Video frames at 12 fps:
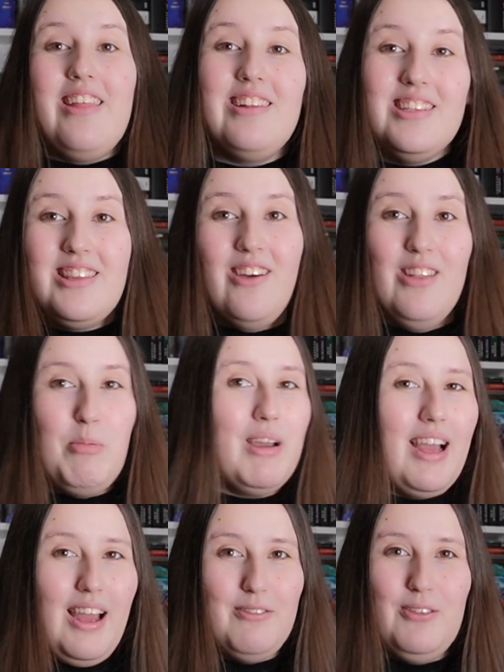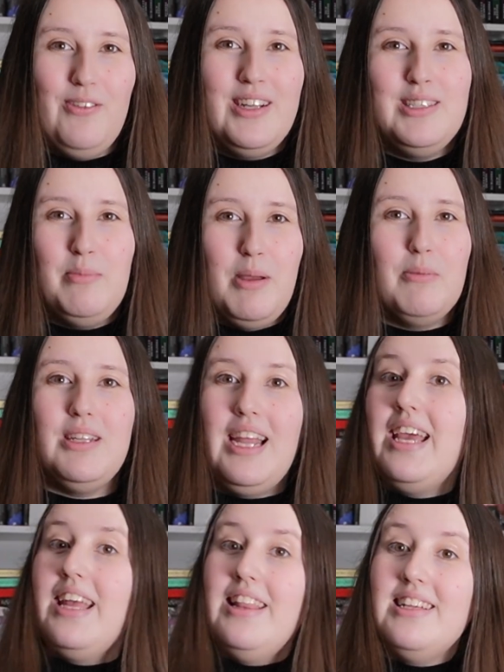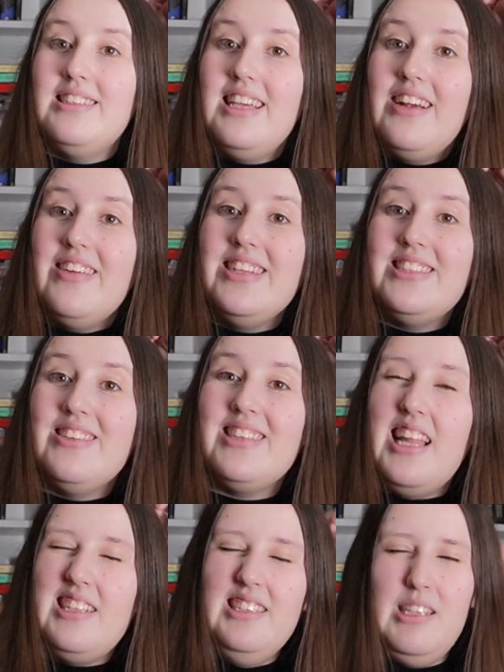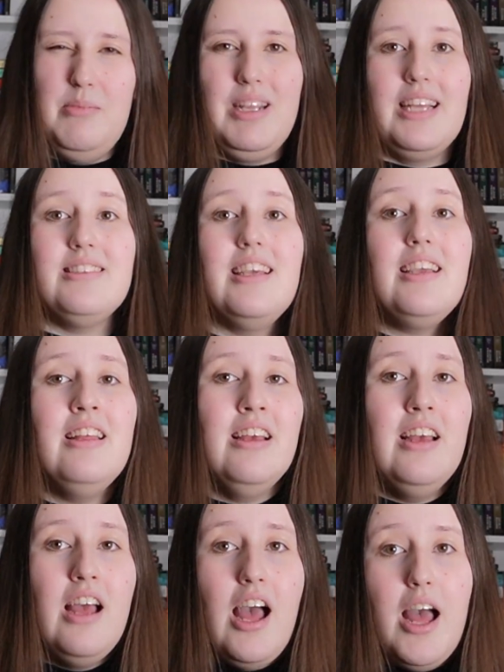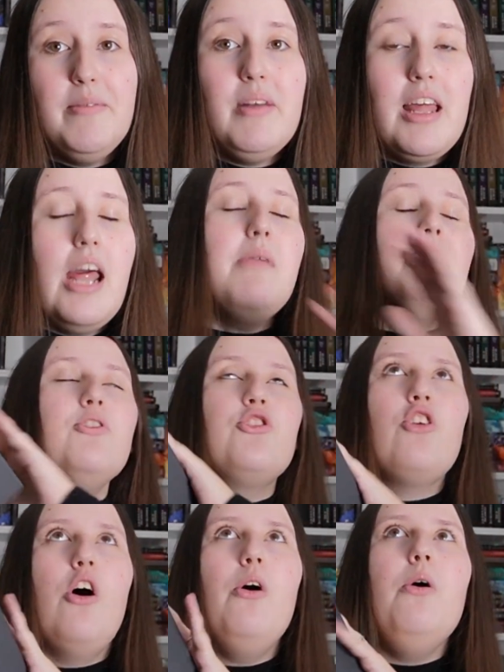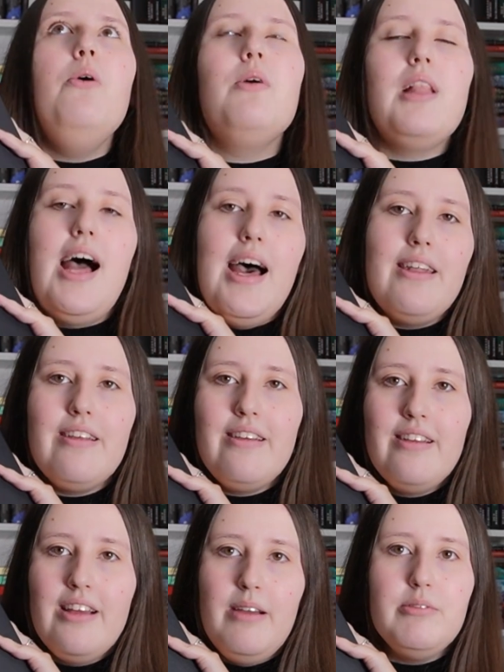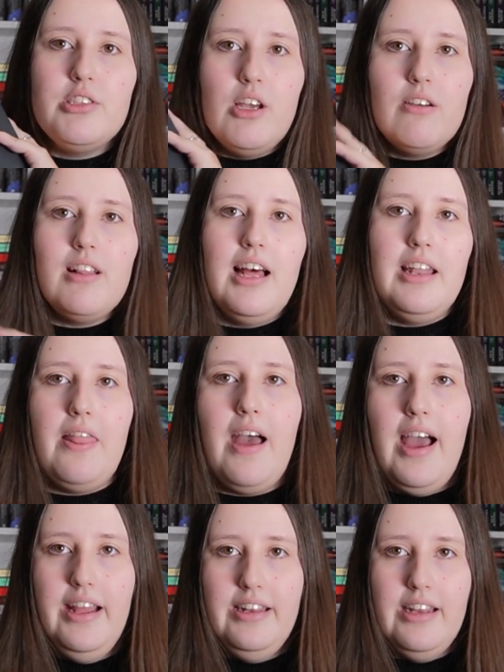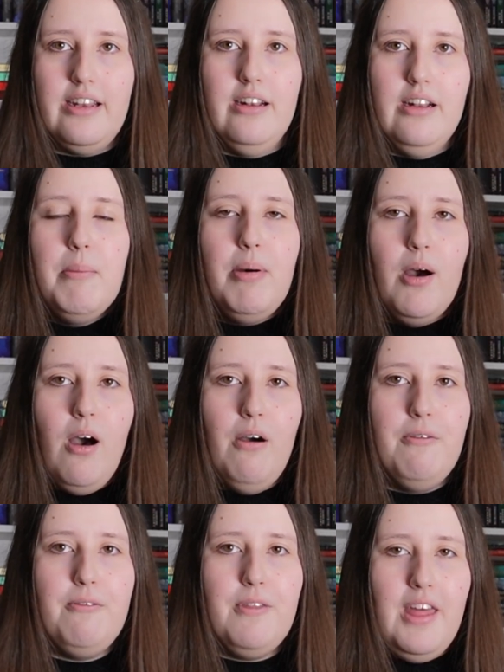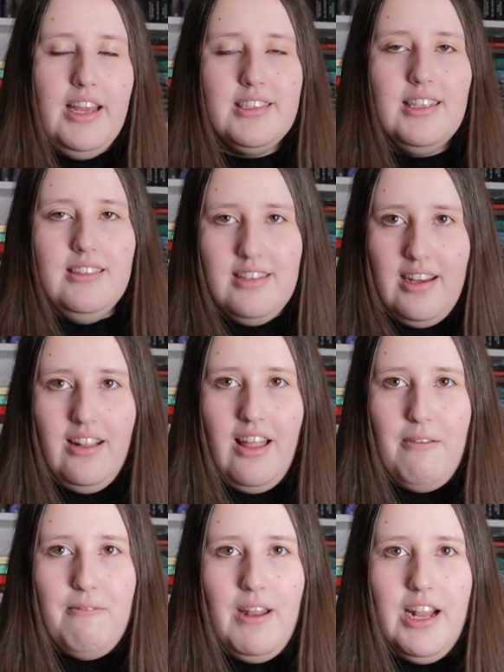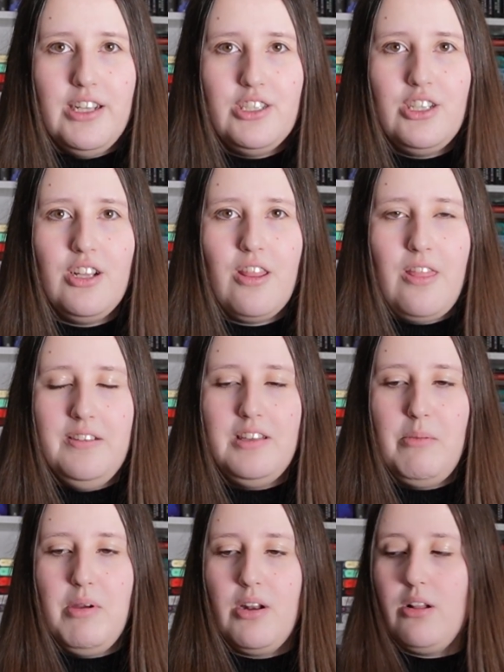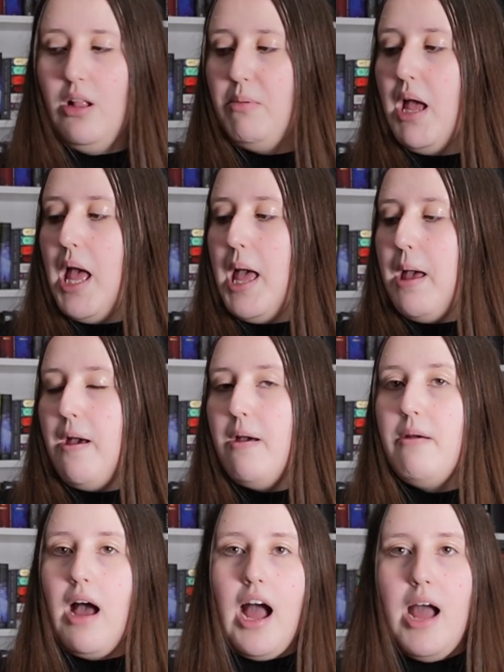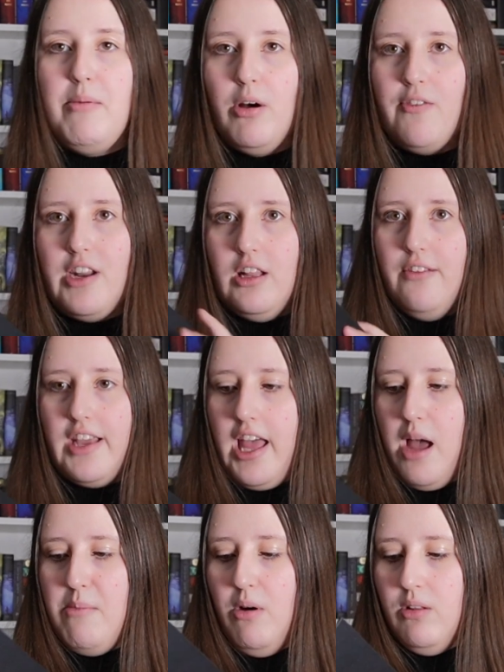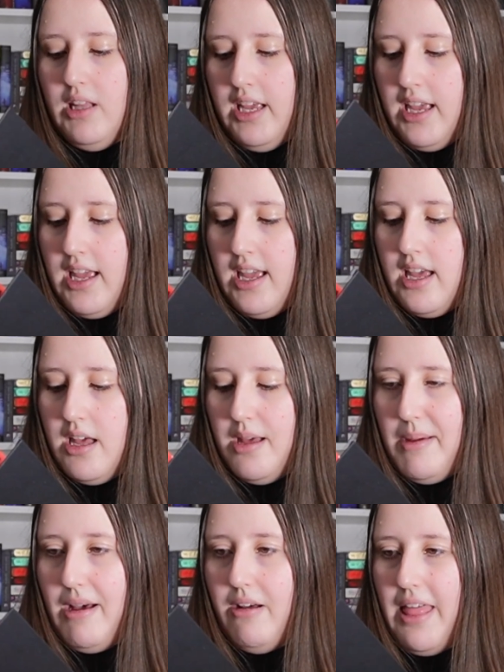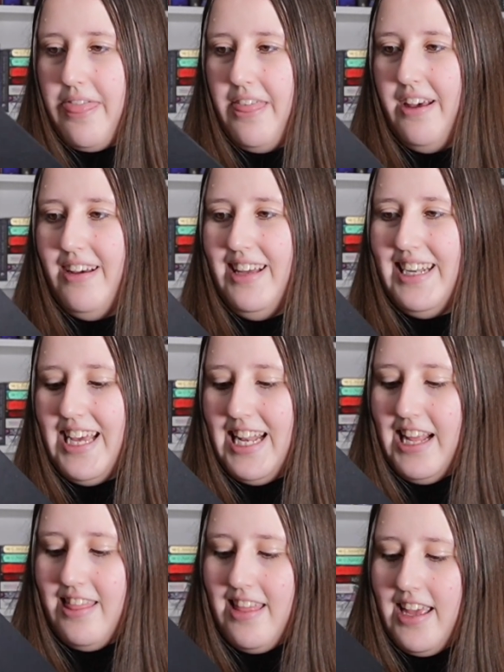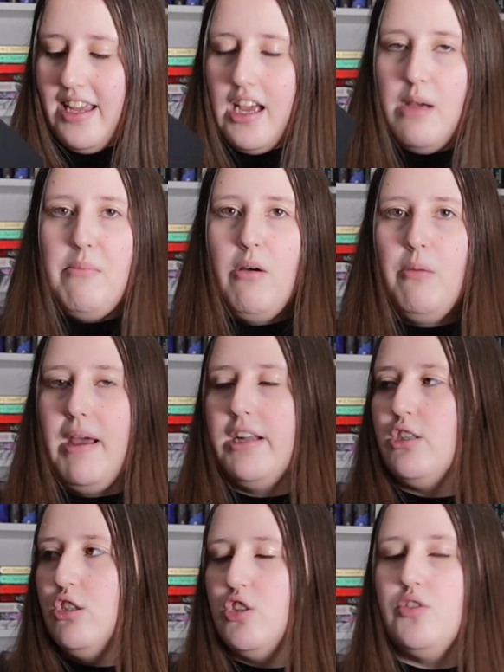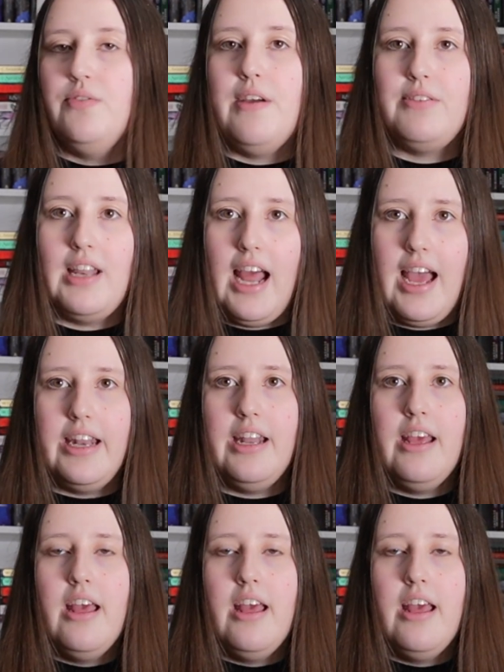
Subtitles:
this is the only book I have to read to be up to date in this series, so it's less intimidating. And I'm so glad that I didn't put off this until I finished Thursday Murder Club. I'm already loving it. I'm only about a third in, I think. I'm on page 159.